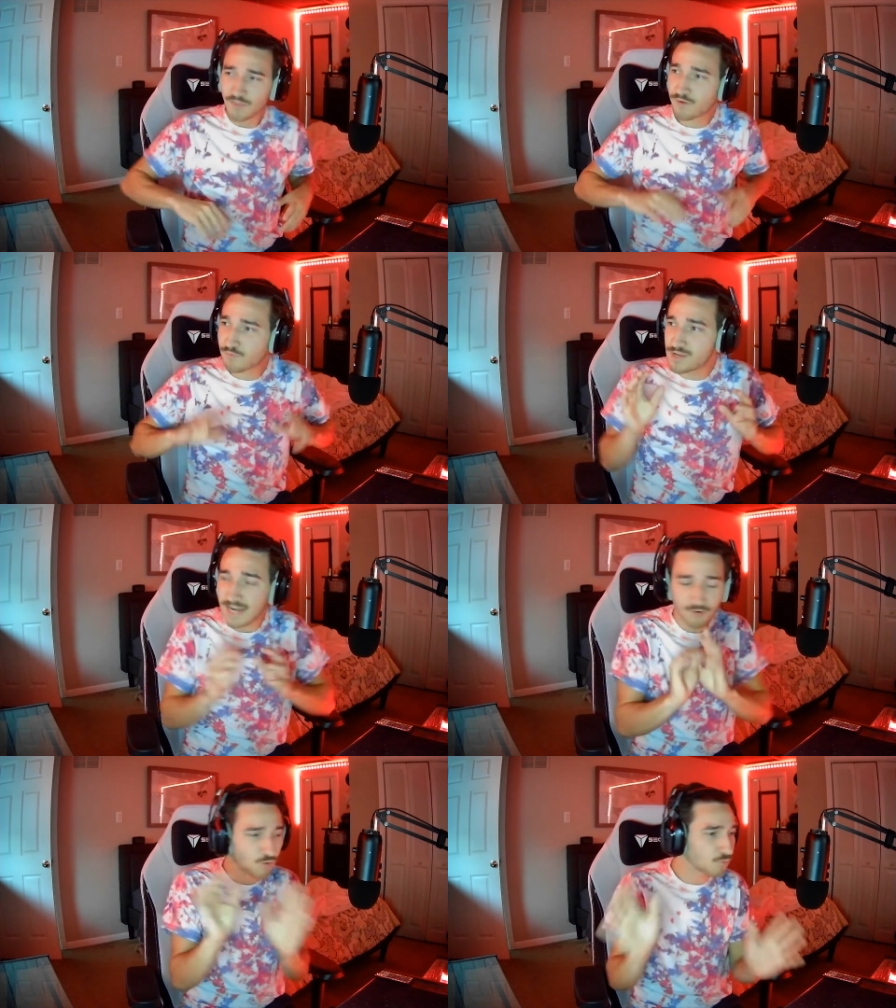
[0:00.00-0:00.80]
They're freaking
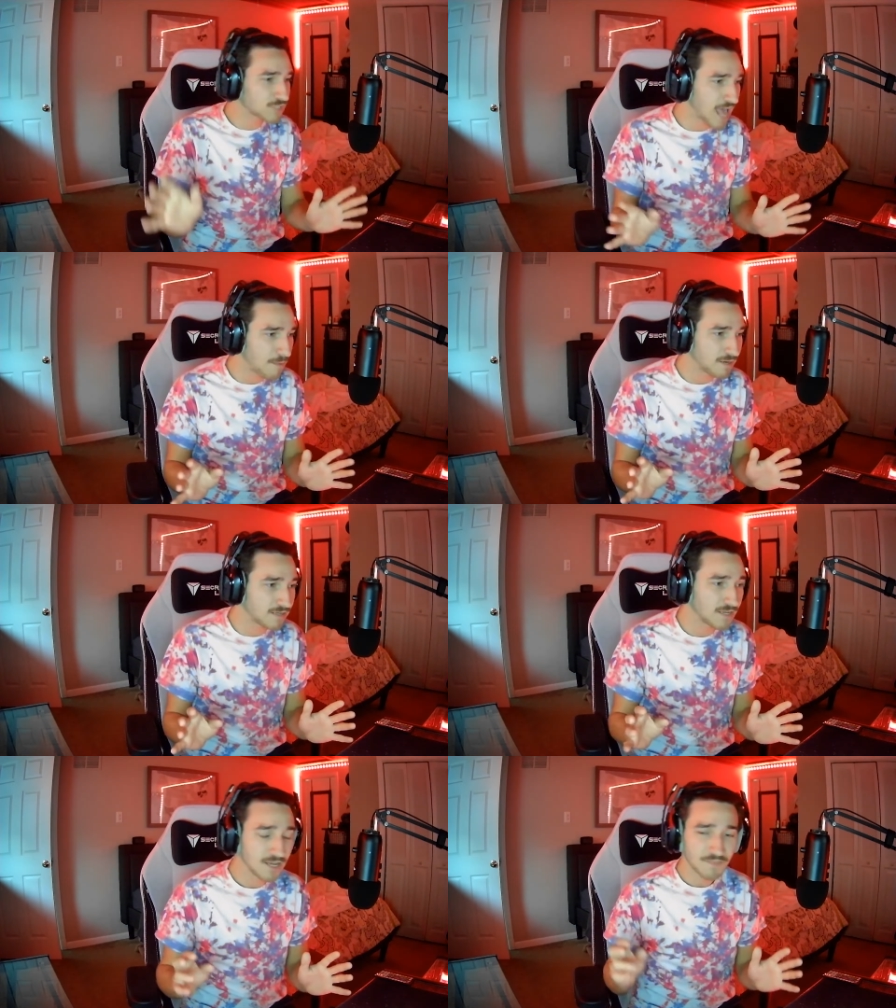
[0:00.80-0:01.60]
out, don't know what's
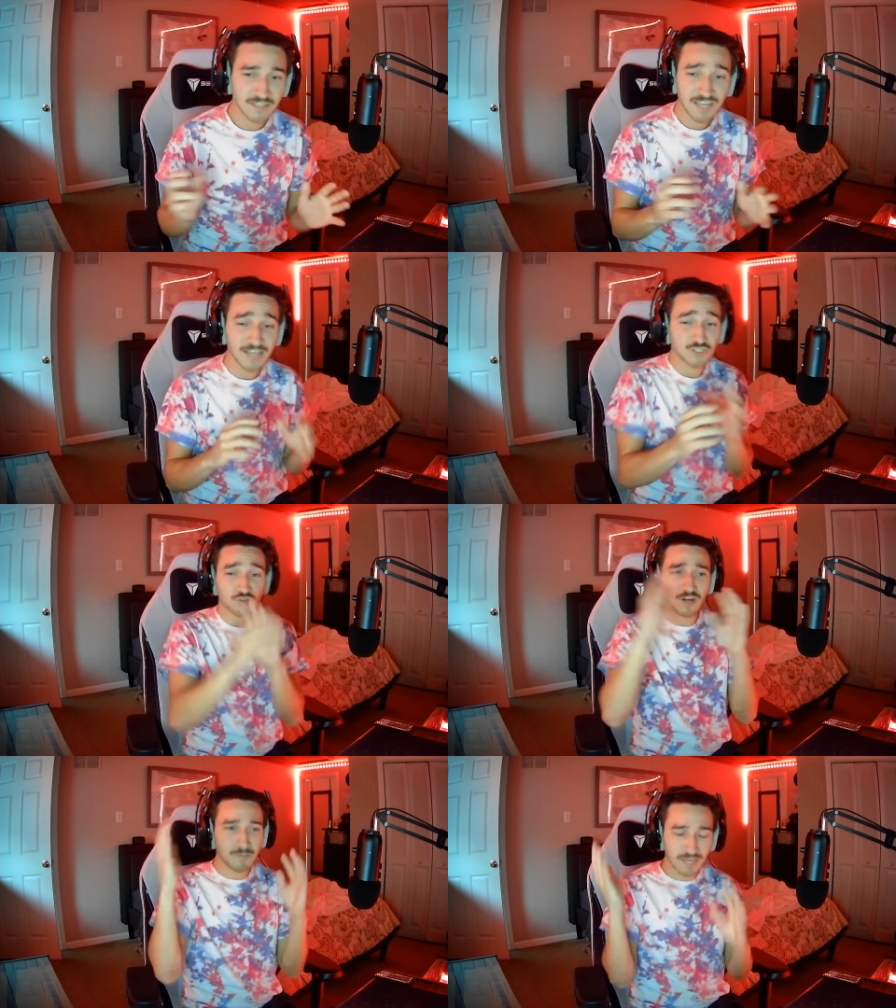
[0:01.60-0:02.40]
happening. This guy's
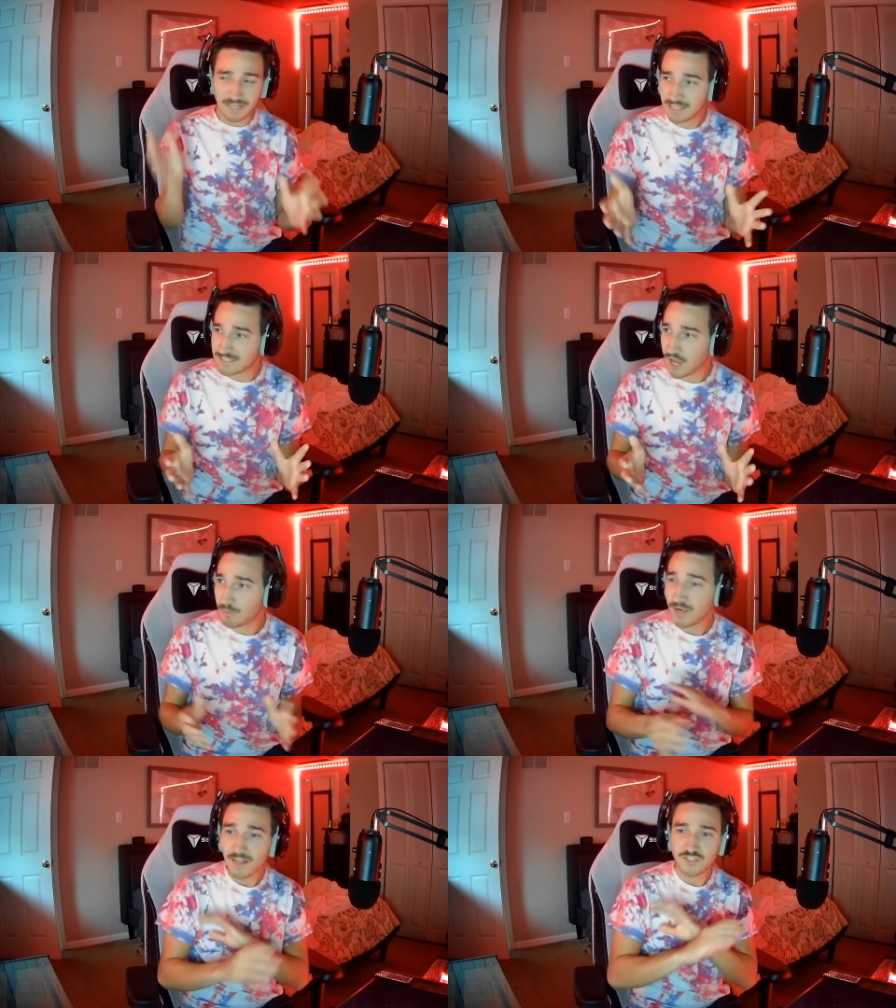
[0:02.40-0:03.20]
screaming that he needs help.